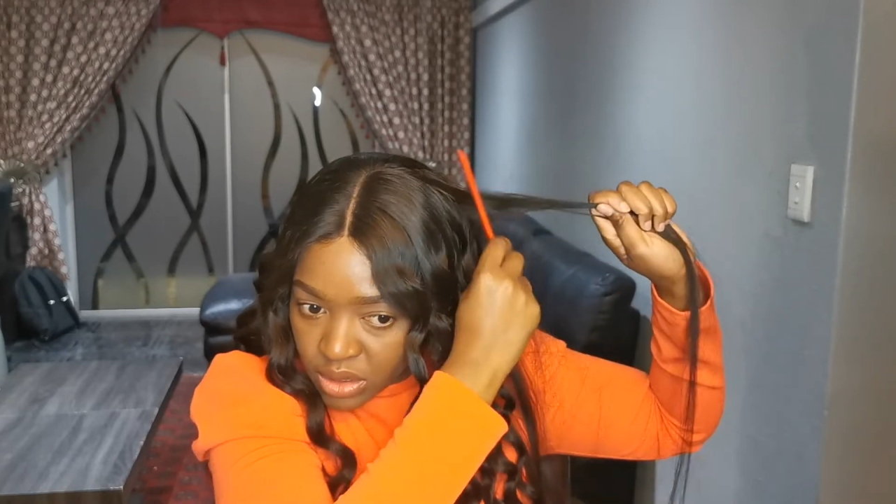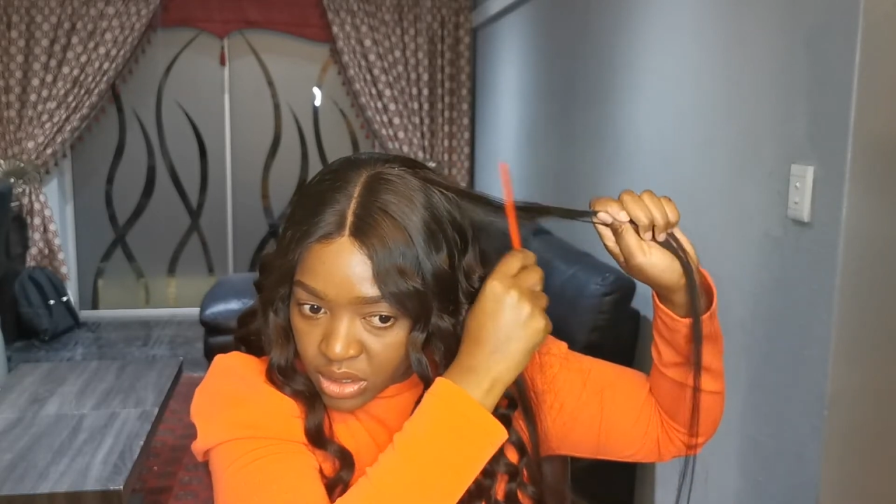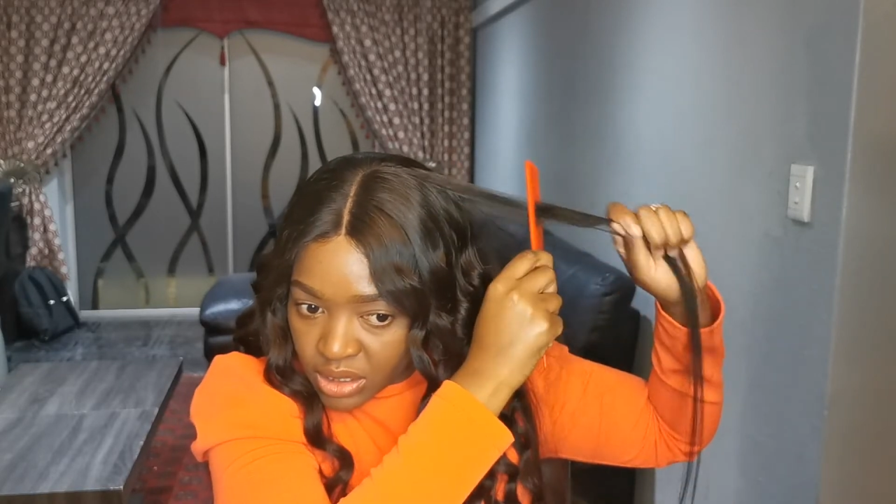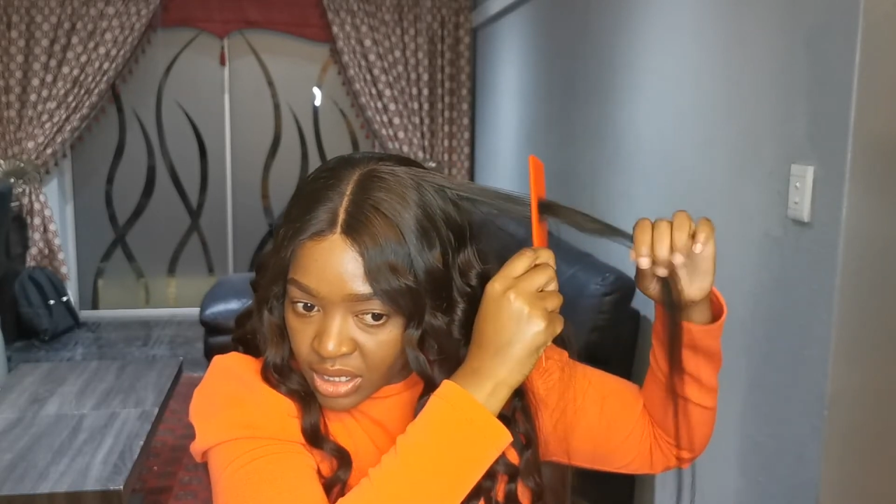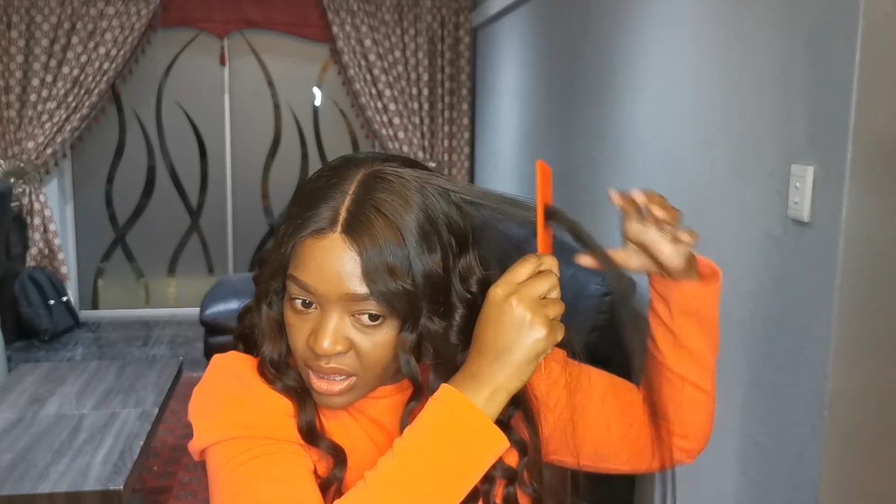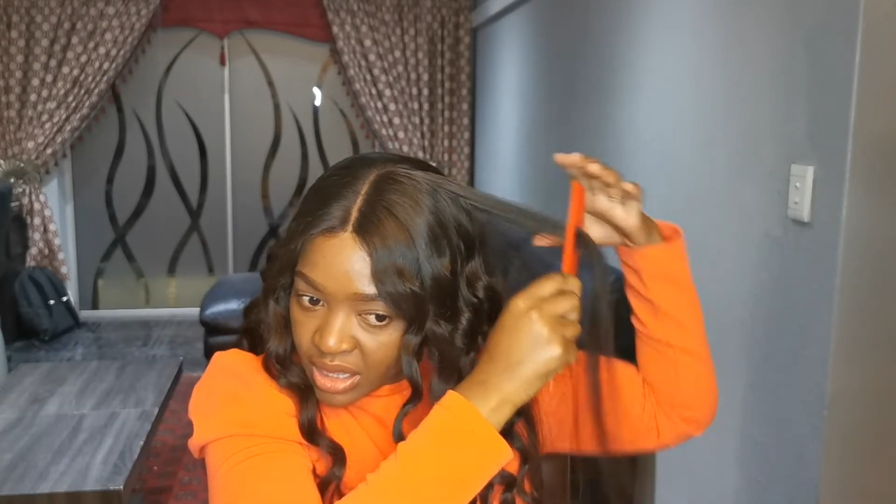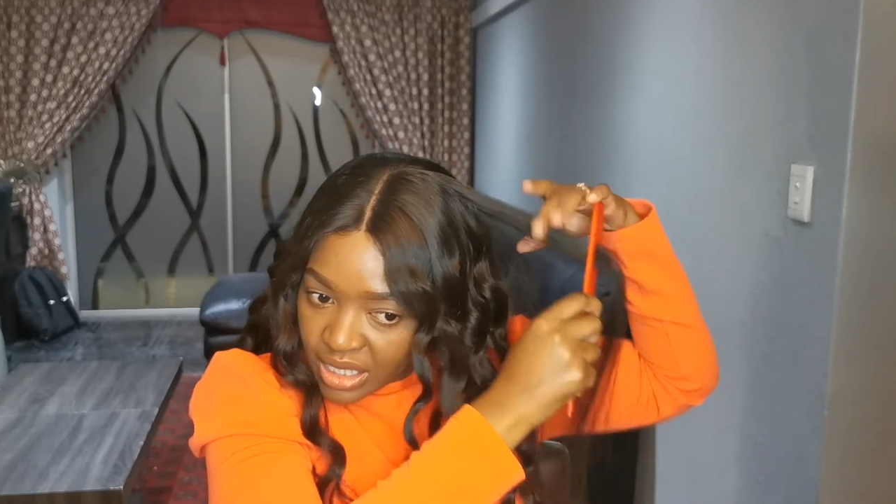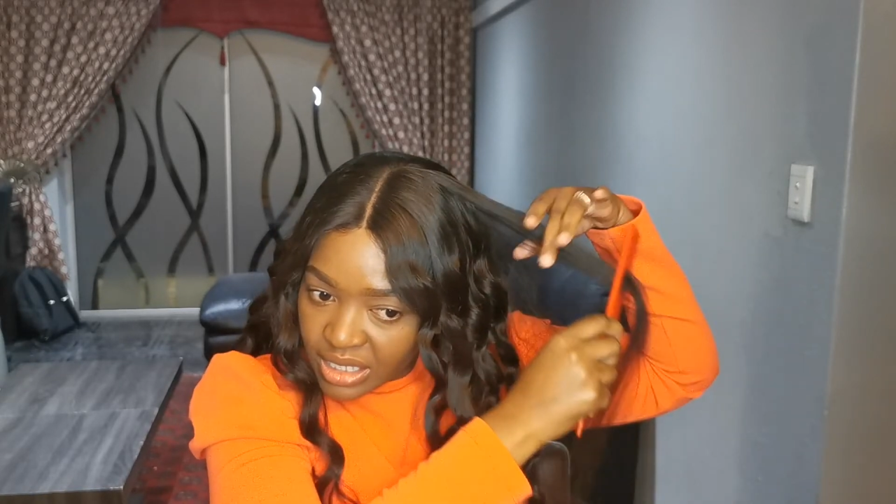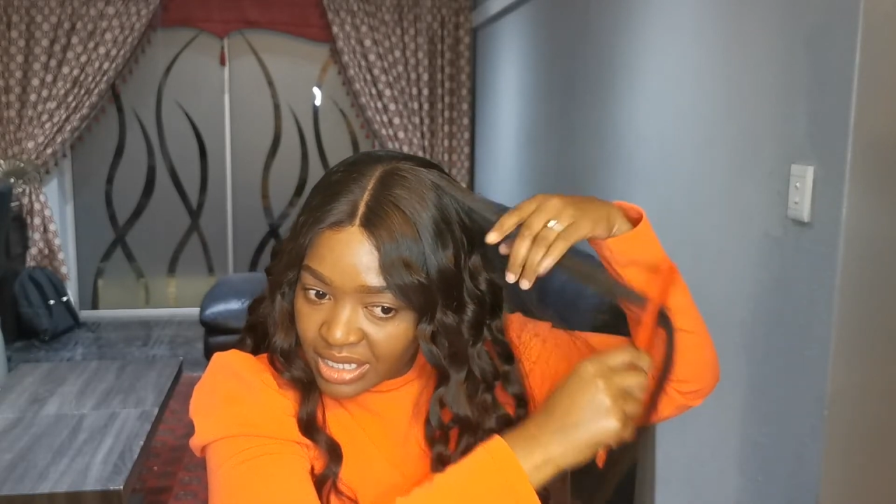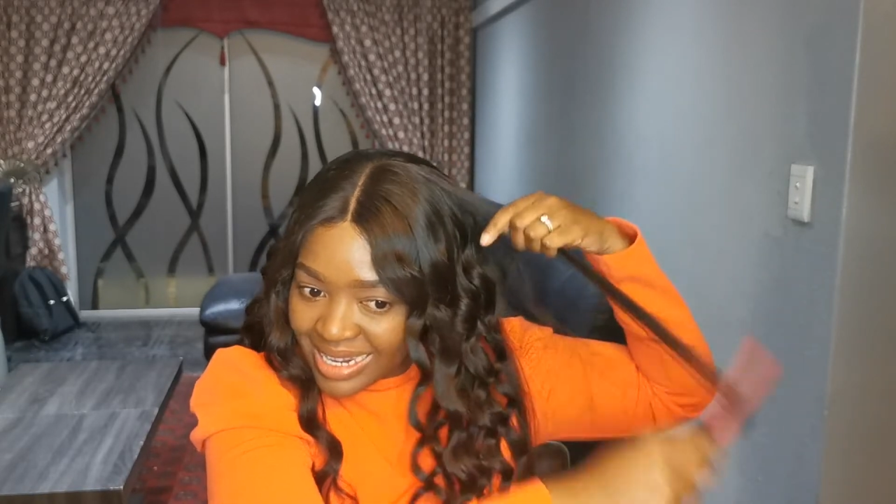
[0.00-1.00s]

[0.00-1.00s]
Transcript: certain things